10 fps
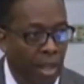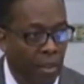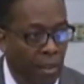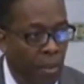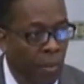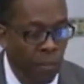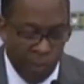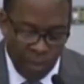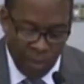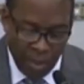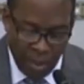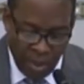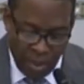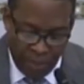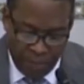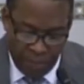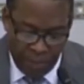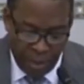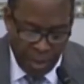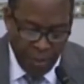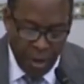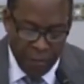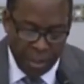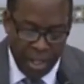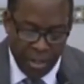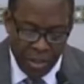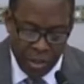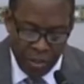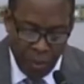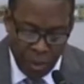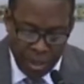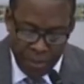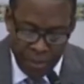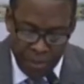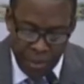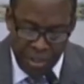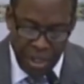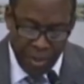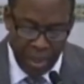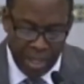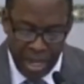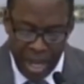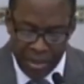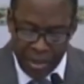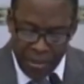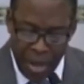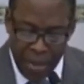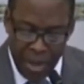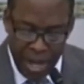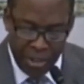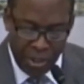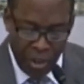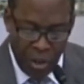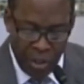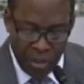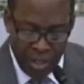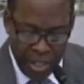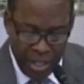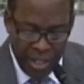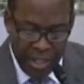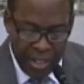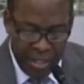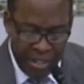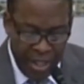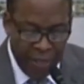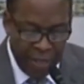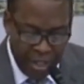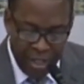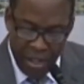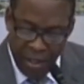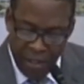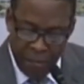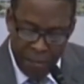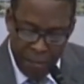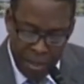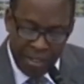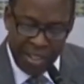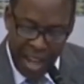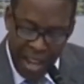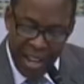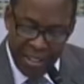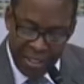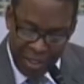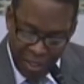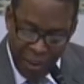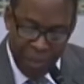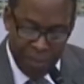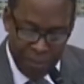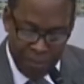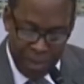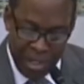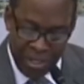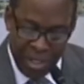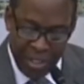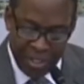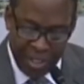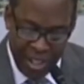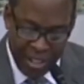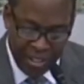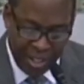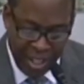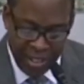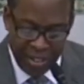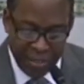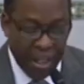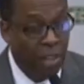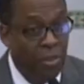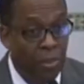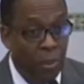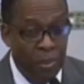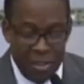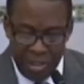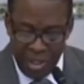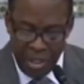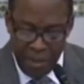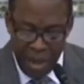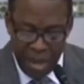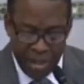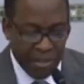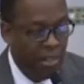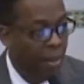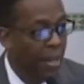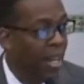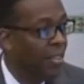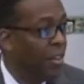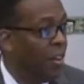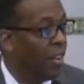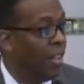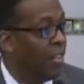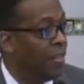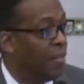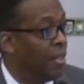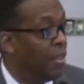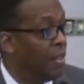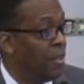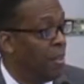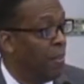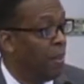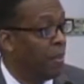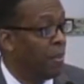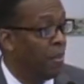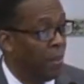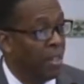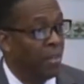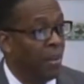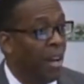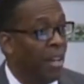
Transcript: Thank you. To give our invocation this morning, the chair recognizes Rabbi Shawn Zevit of Mishkan, Shalom. He is here today as the guest of Councilwoman Cindy Bass. I would ask all guests, visitors, and members to please